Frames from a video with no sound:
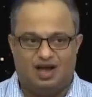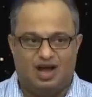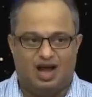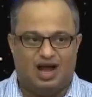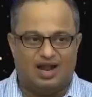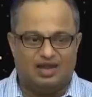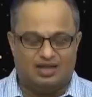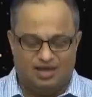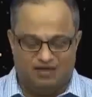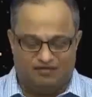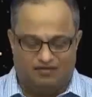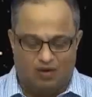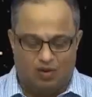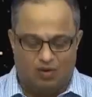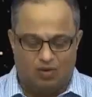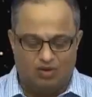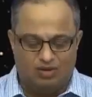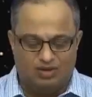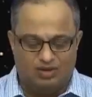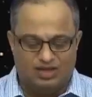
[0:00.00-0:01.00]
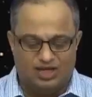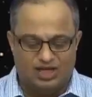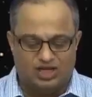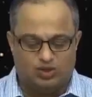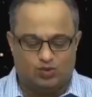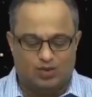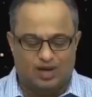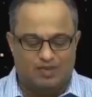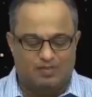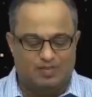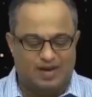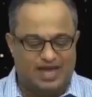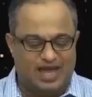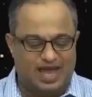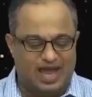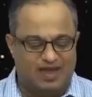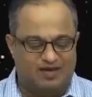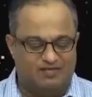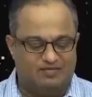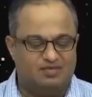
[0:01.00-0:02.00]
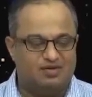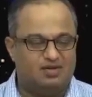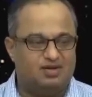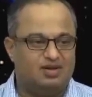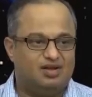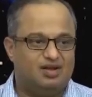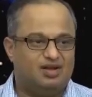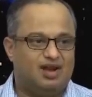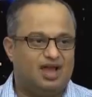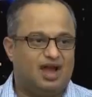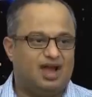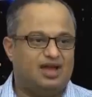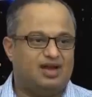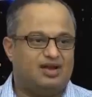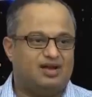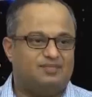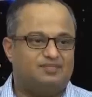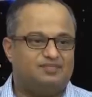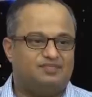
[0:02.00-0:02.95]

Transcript: and therefore, this will behave like